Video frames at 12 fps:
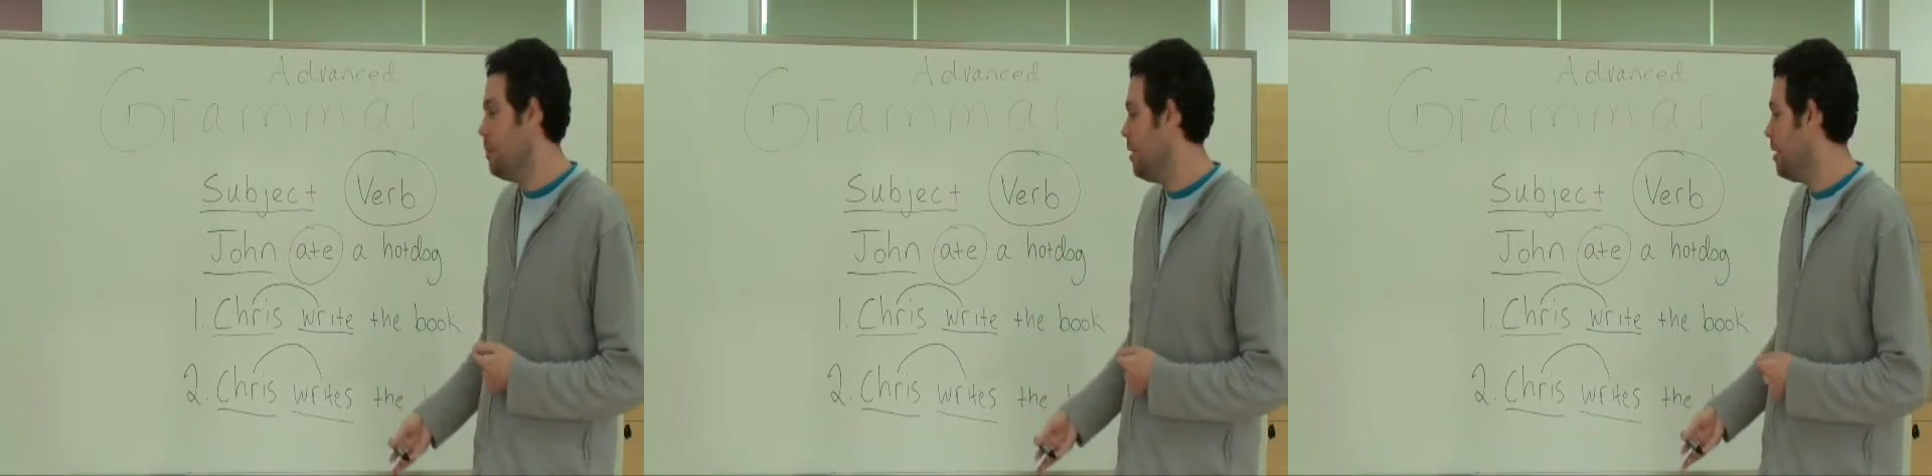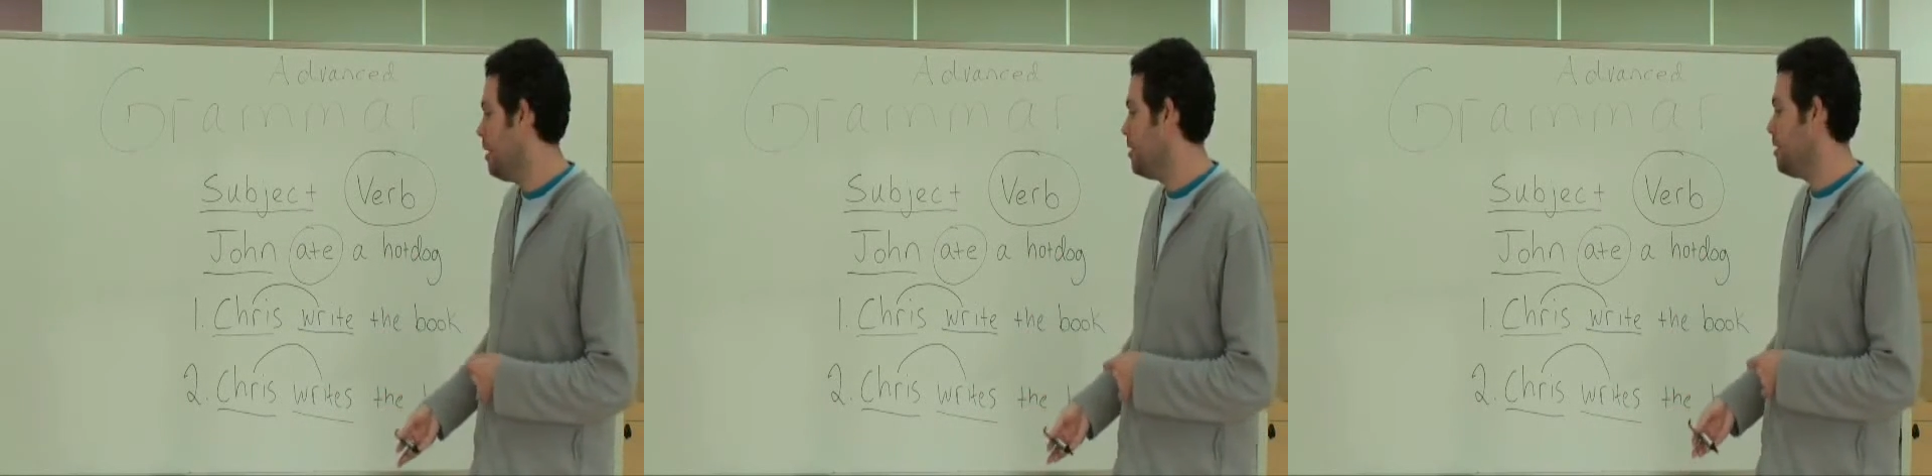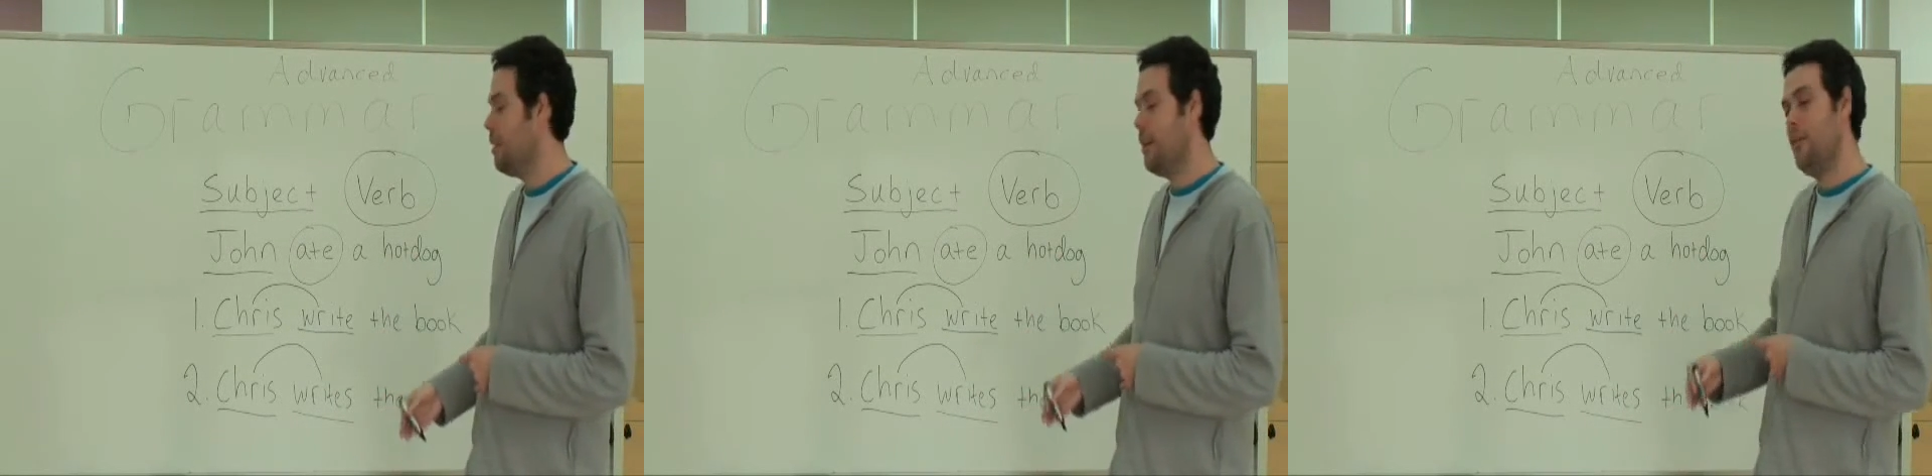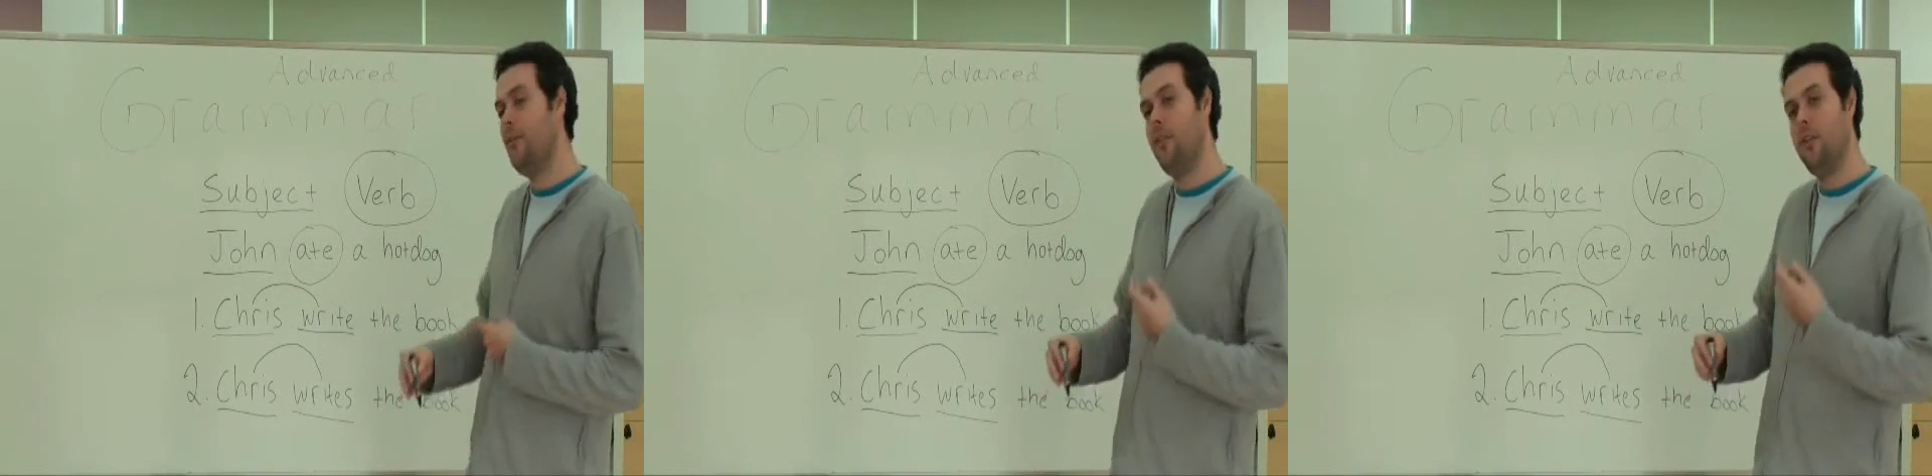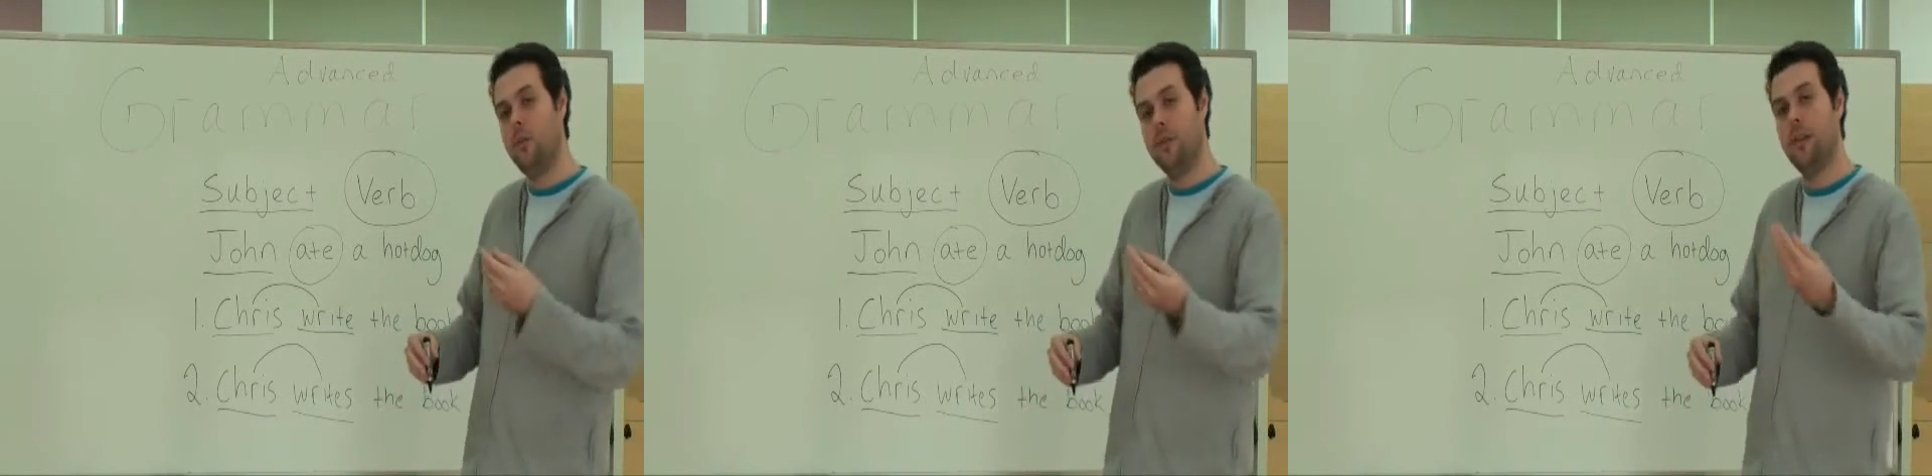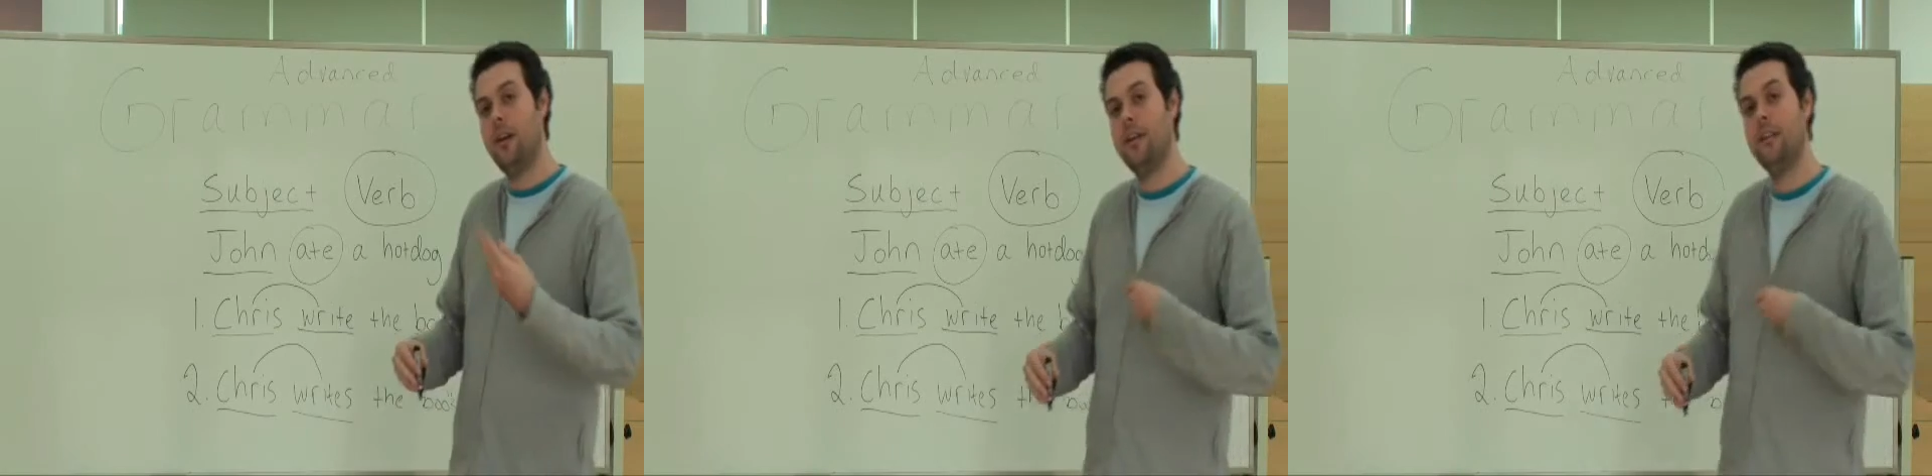because if you were
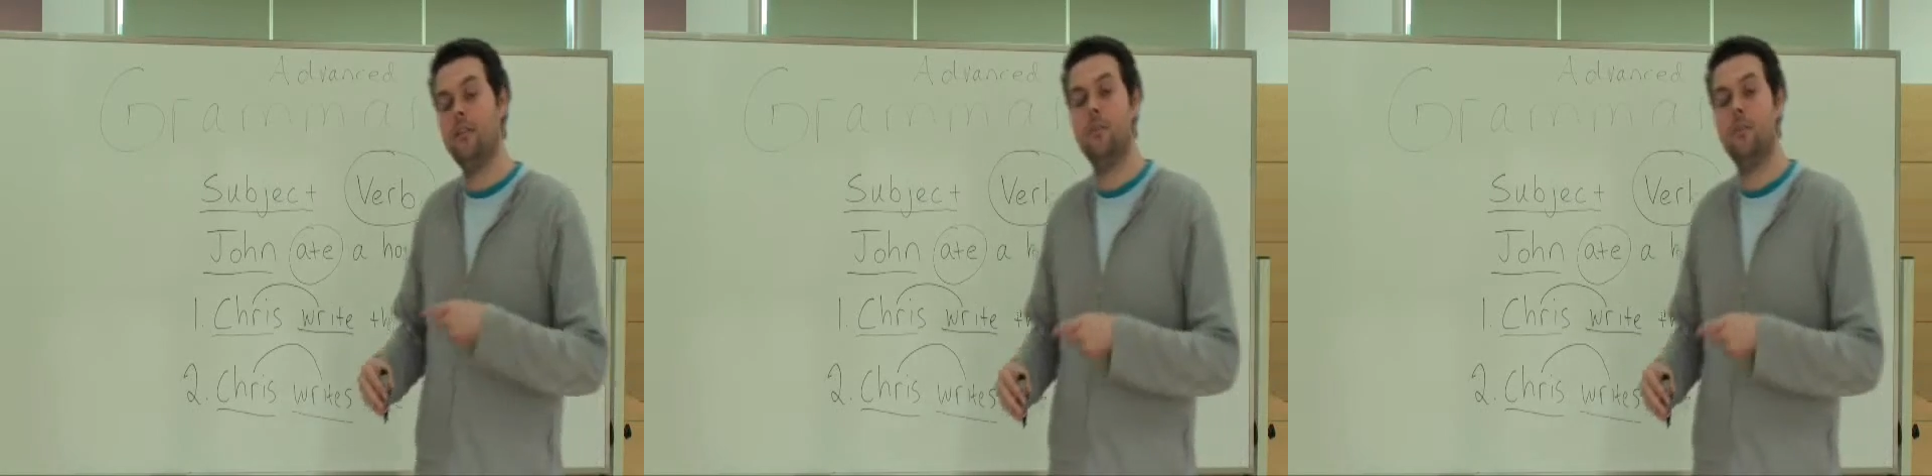talking